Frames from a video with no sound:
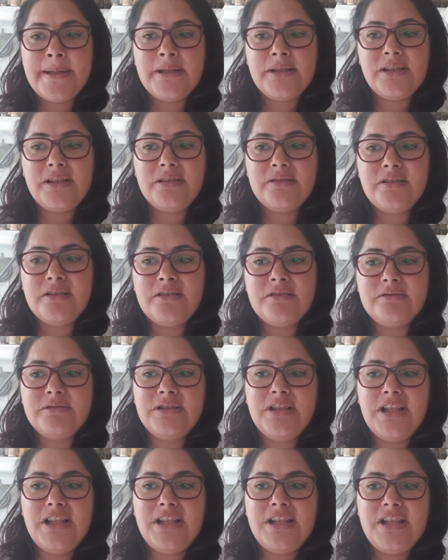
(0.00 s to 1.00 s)
You know,
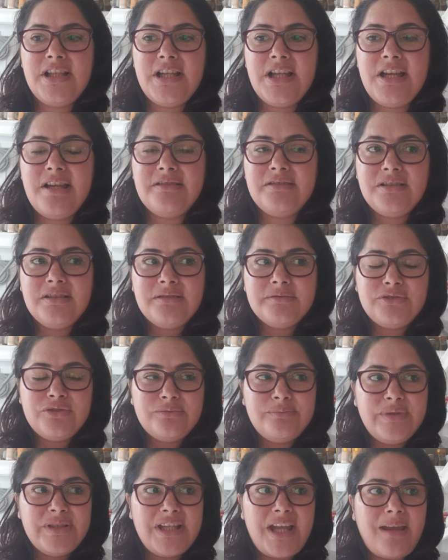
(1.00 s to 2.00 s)
to
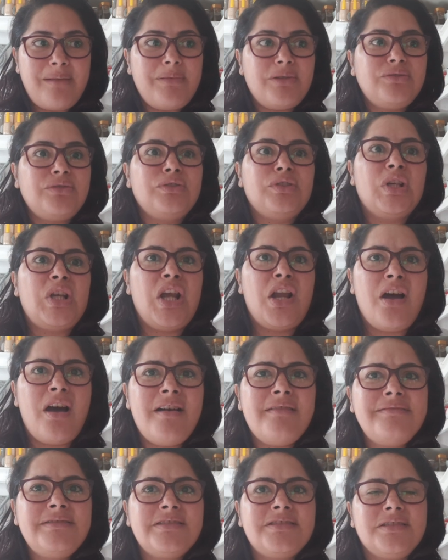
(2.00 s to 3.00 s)
be able to
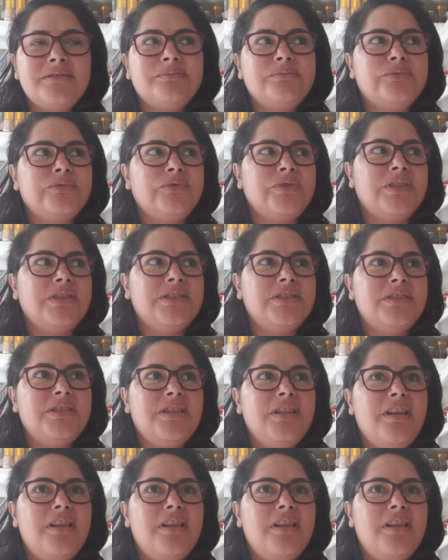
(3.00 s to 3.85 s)
love someone,